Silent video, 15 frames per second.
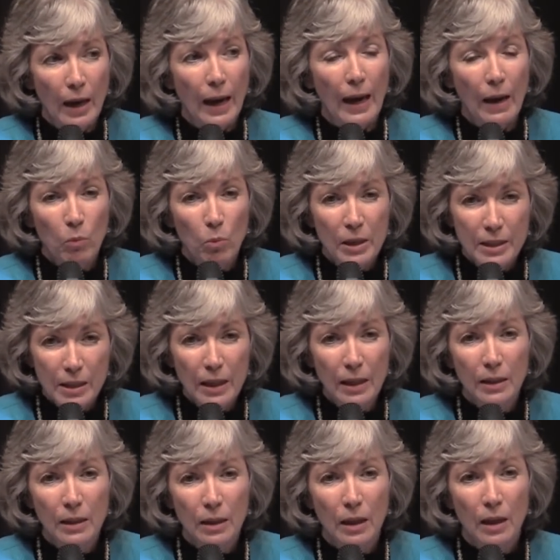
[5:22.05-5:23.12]
And we
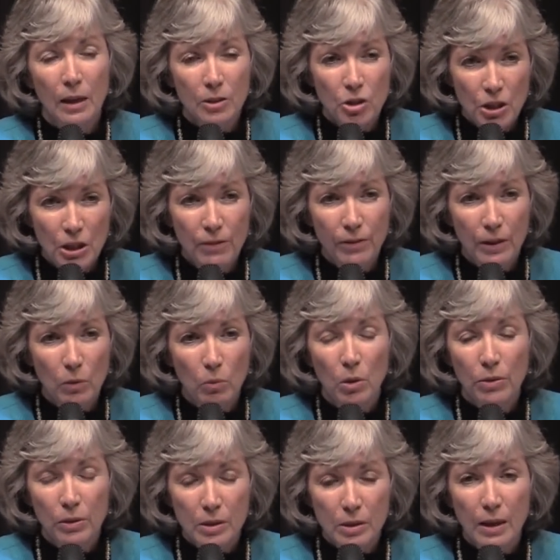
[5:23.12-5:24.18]
did achieve it
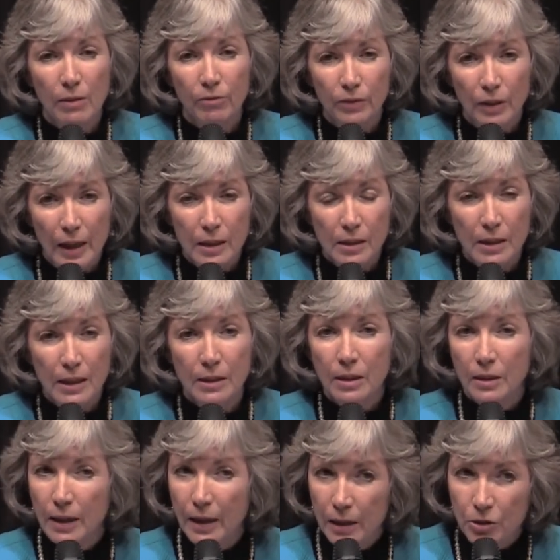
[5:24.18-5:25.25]
with the set of lights. It's
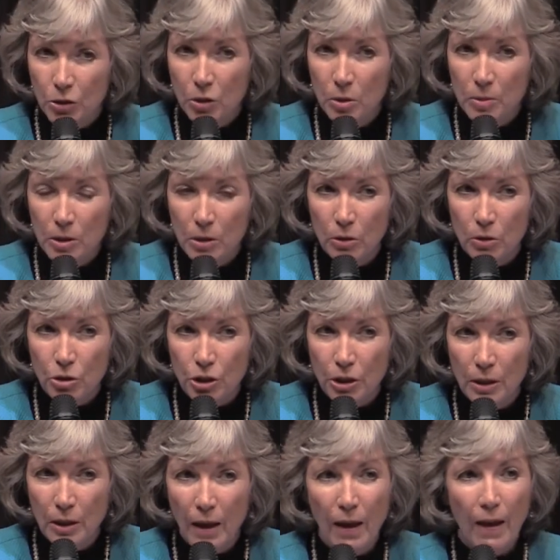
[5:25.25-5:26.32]
an interim
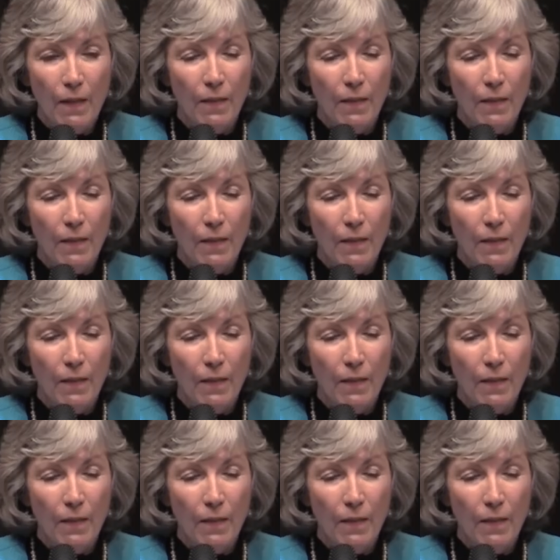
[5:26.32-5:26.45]
solution.